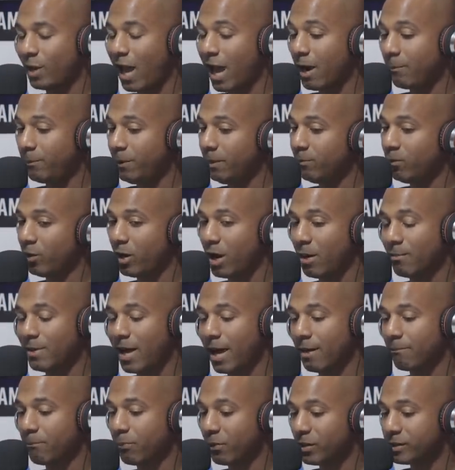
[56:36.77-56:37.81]
A lot of people coming
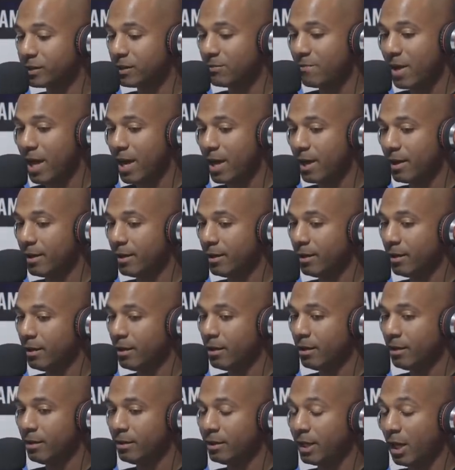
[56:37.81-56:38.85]
out of prison, man,
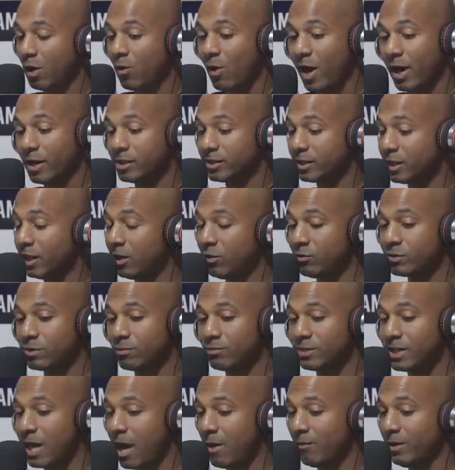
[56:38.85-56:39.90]
they don't have the skills
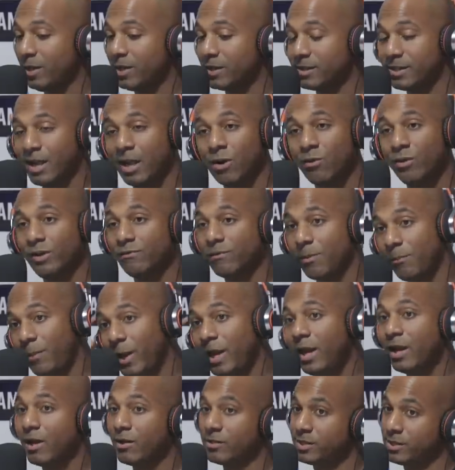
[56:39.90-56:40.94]
sometimes because they don't even
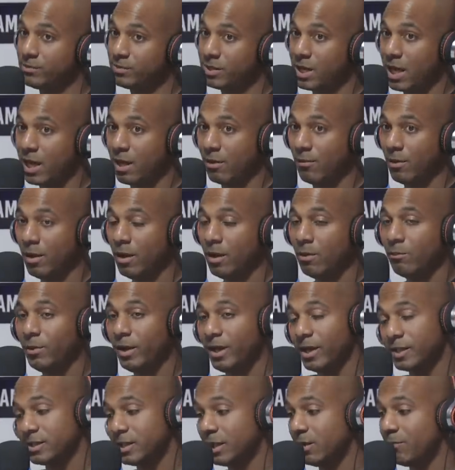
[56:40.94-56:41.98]
be here sometimes
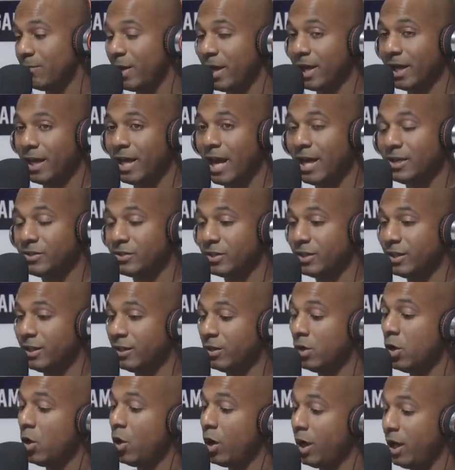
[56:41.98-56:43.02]
because of the medication
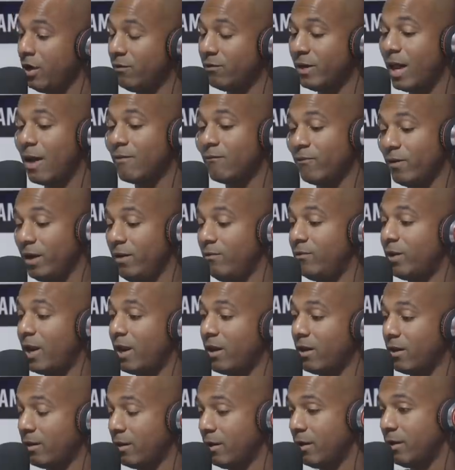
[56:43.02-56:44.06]
and even that even
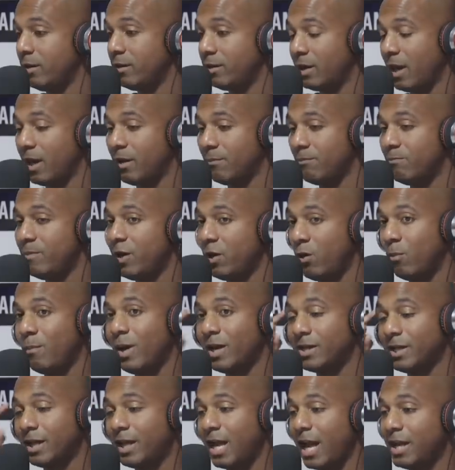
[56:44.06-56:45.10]
that that mental
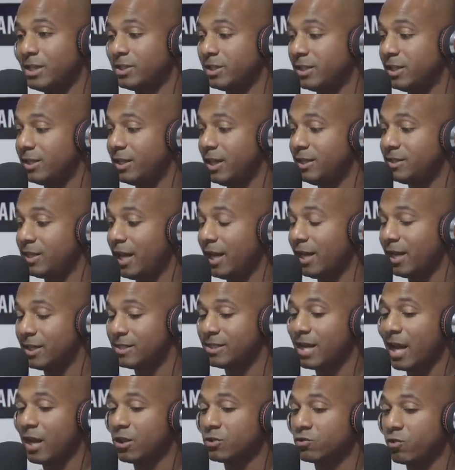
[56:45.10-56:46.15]
medication that they taking, that
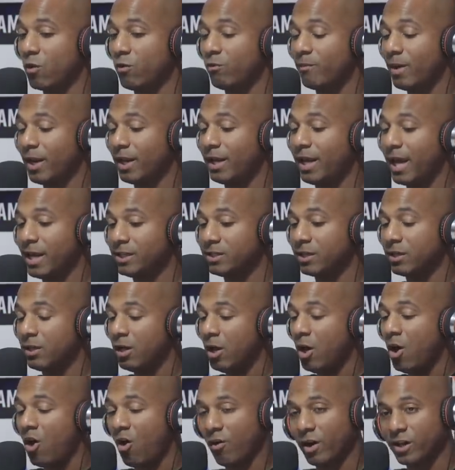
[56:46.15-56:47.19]
psychotropic medication
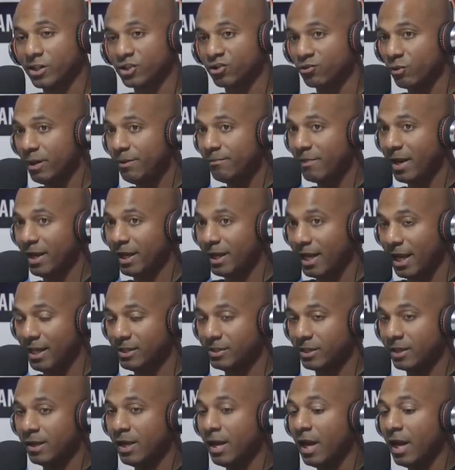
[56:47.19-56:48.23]
or that street
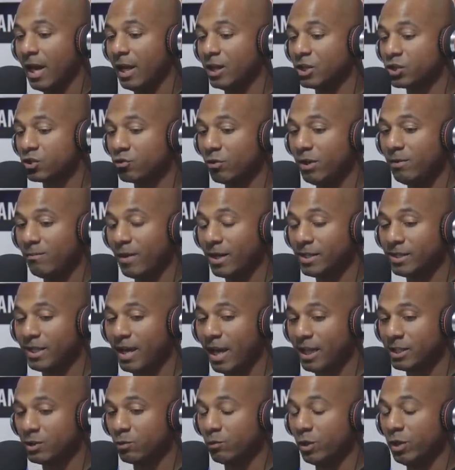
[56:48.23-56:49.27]
medication. And the street
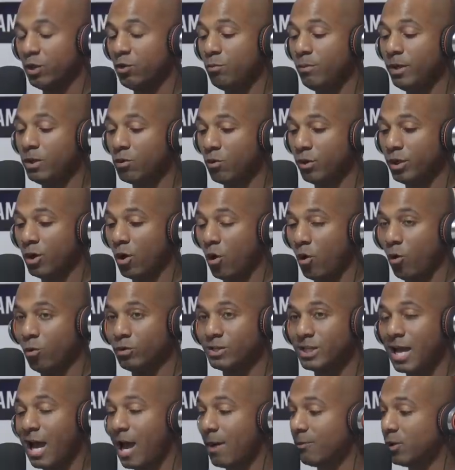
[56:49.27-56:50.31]
medication, when you be doing your whole
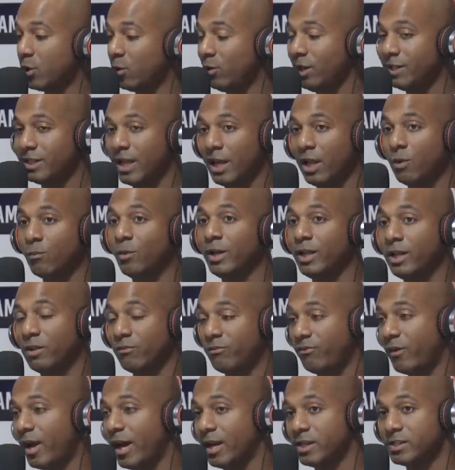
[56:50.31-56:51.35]
time, and the only thing they want to get
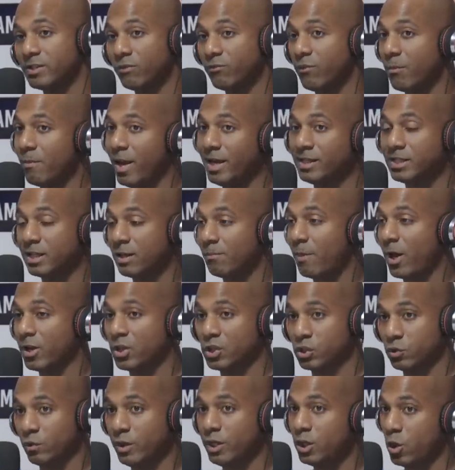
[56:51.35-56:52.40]
fed is information about the
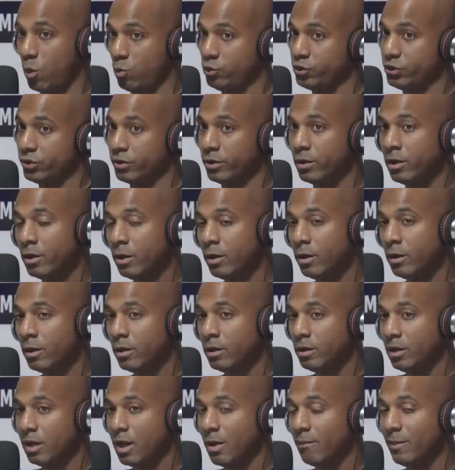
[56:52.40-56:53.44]
street culture.
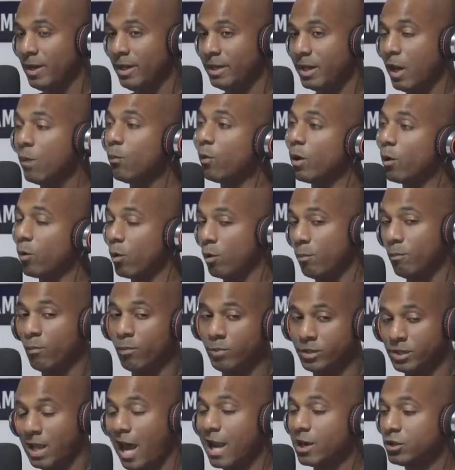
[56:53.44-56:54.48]
You know what I mean? They worry.
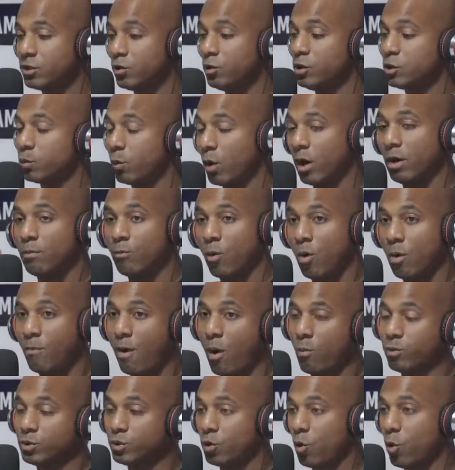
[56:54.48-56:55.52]
A lot of dudes worry more
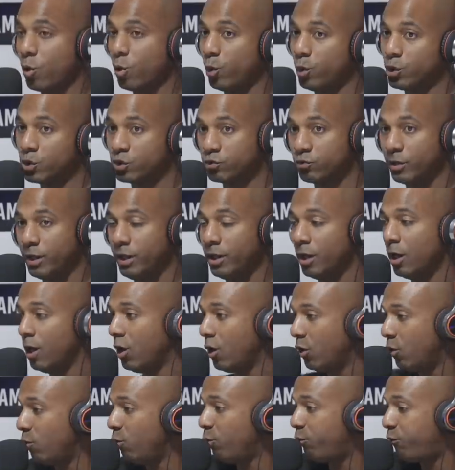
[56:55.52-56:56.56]
about what's going on in the street,
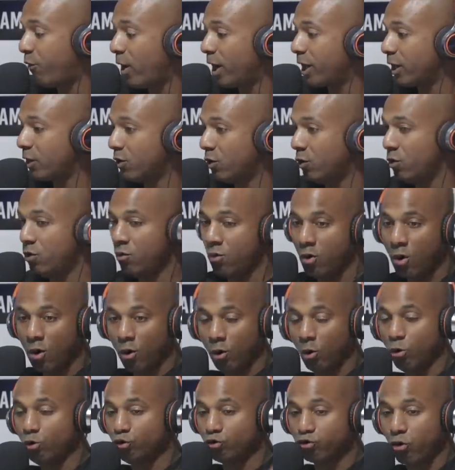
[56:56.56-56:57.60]
who fucking who,
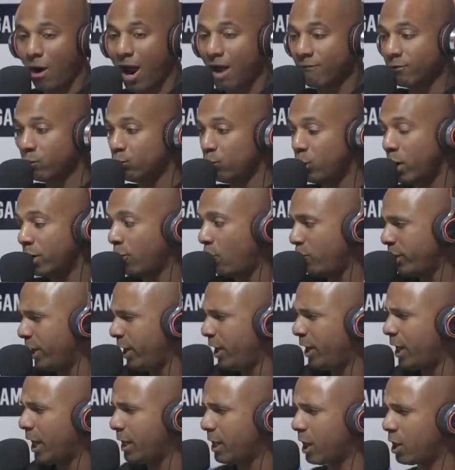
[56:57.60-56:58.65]
who driving what. Oh yeah,
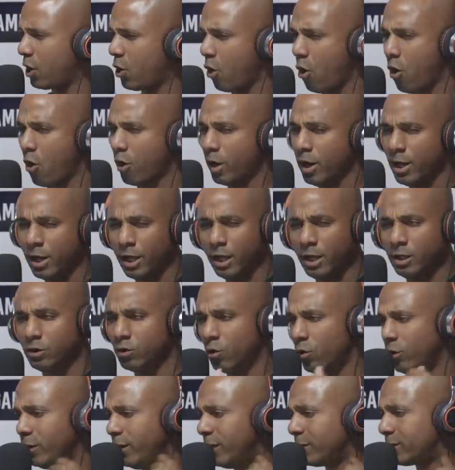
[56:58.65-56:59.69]
he got that car. He
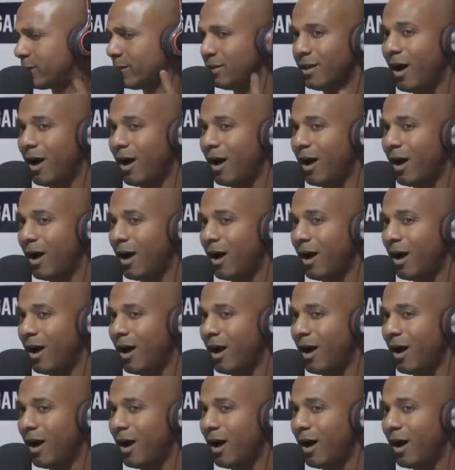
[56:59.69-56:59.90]
doing this.